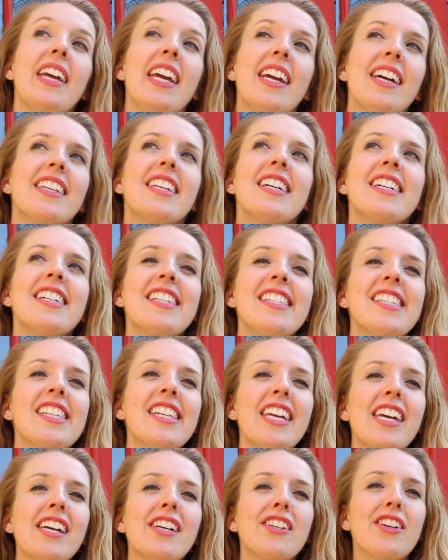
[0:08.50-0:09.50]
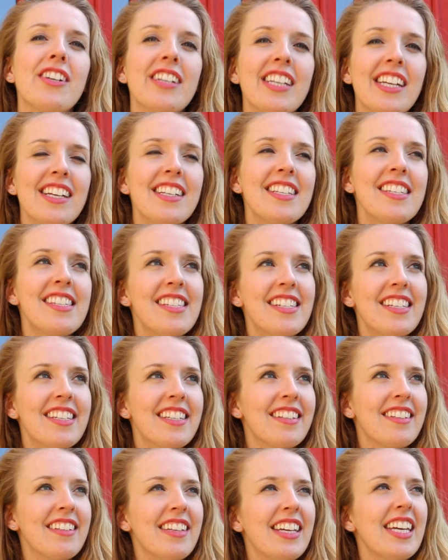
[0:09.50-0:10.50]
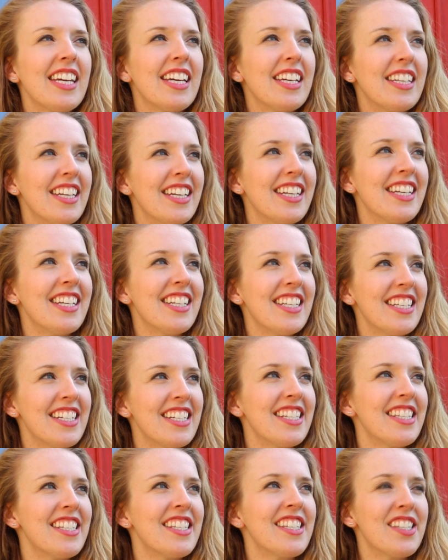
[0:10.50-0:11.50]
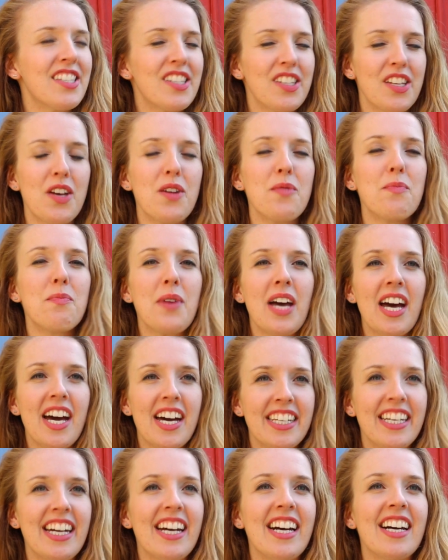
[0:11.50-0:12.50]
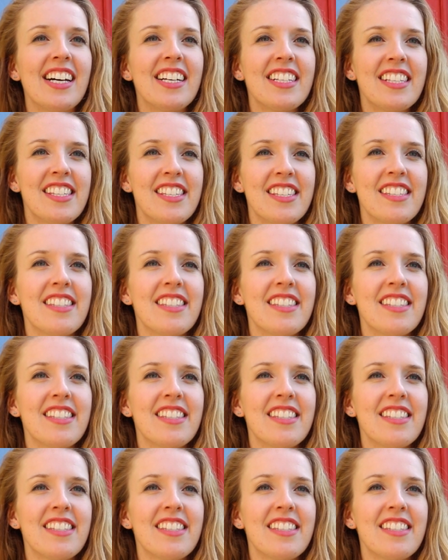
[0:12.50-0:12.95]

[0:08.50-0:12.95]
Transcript: Anna is an anarchist. Anna is a badass.